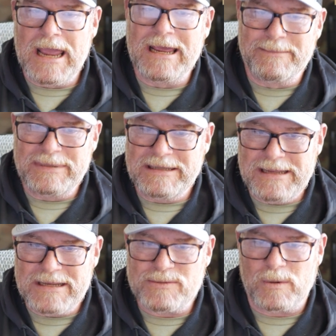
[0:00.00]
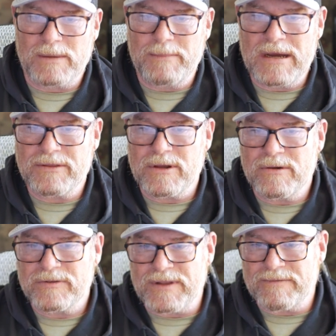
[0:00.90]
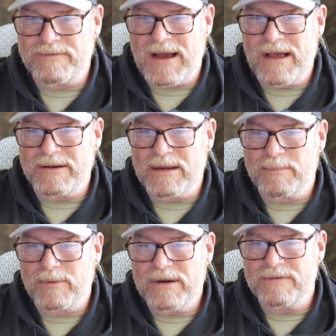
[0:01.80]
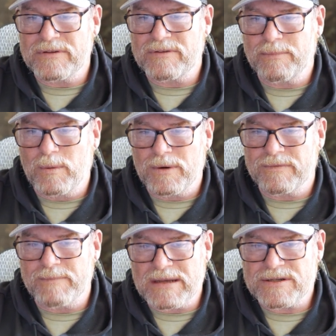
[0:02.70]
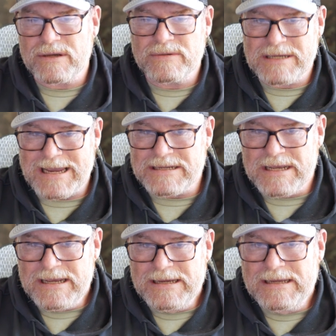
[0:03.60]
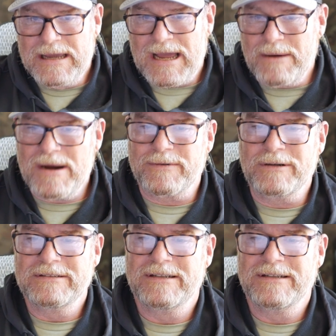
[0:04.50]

and Belize were among those that filed a brief in support of Mexico's case. However,